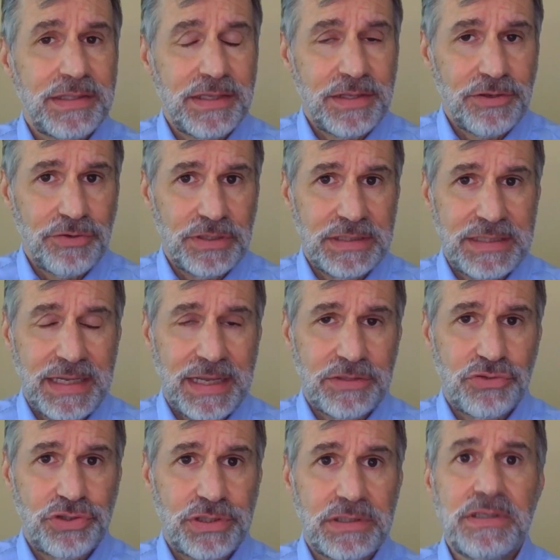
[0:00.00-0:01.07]
to their
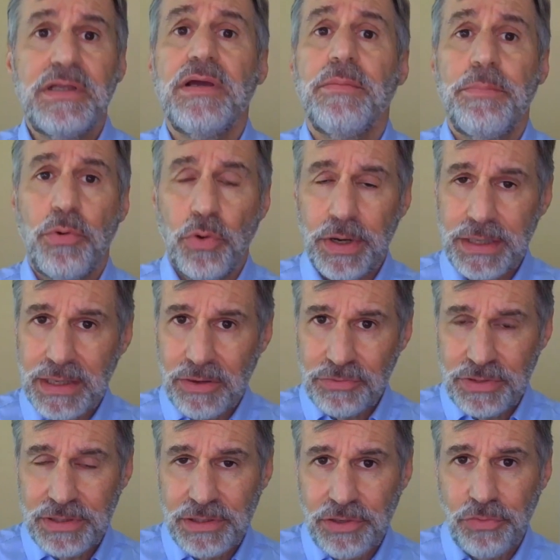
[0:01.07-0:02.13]
attention, point out
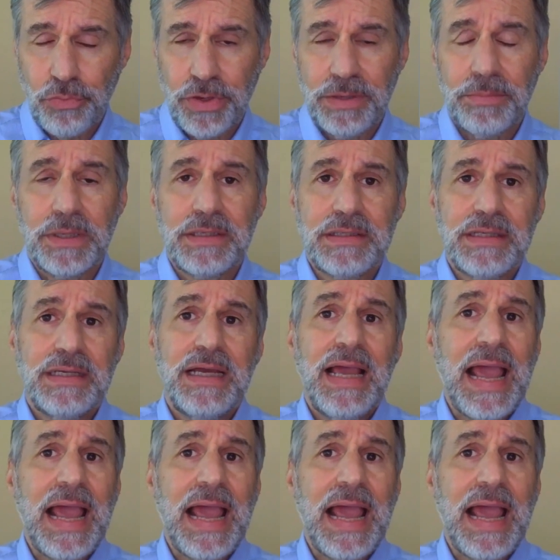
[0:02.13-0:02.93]
the agreement,